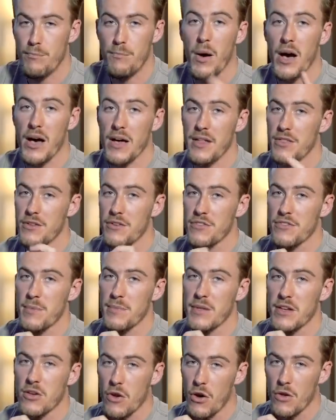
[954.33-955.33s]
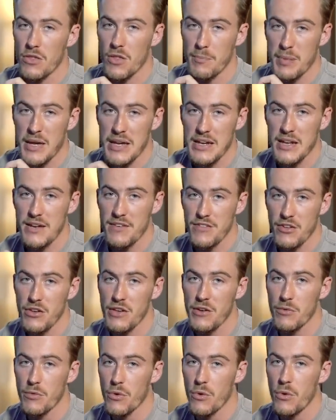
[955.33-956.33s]
But there's something called the
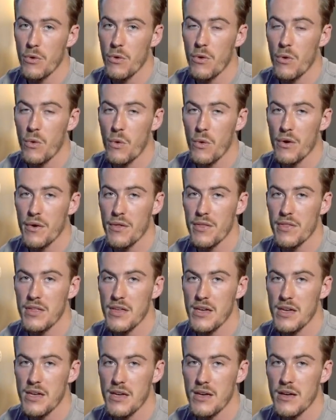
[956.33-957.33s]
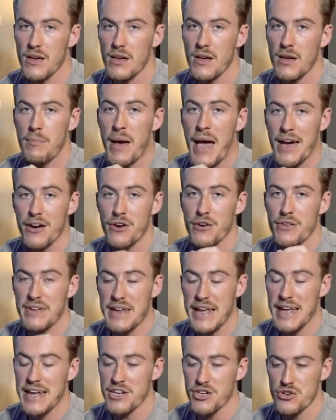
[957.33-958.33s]
PDT rule, or the pattern
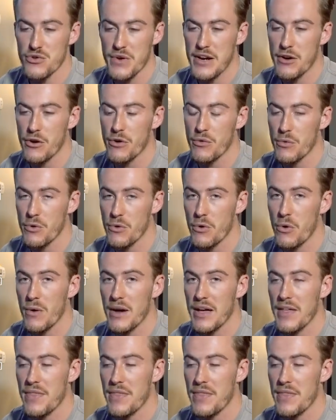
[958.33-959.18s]
day trader rule.